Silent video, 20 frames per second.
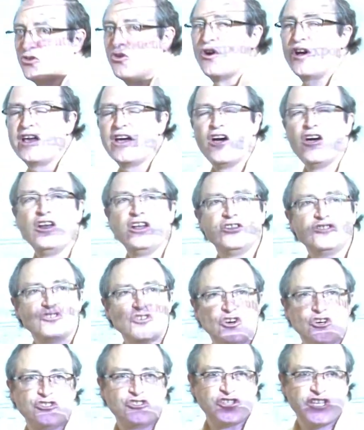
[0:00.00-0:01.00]
Toyota
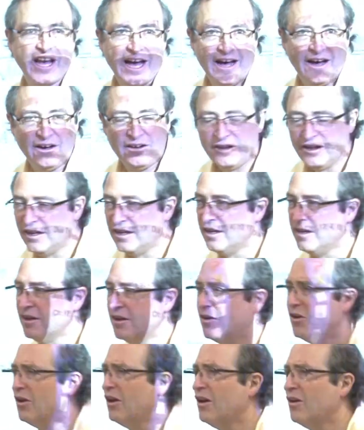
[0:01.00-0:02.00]
Tercel,
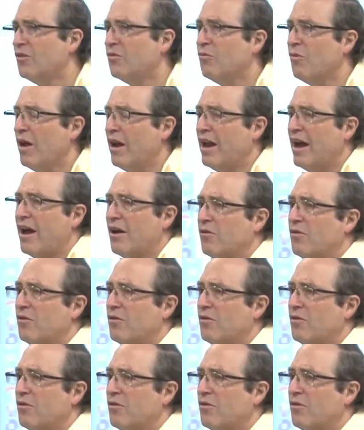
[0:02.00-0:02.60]
when I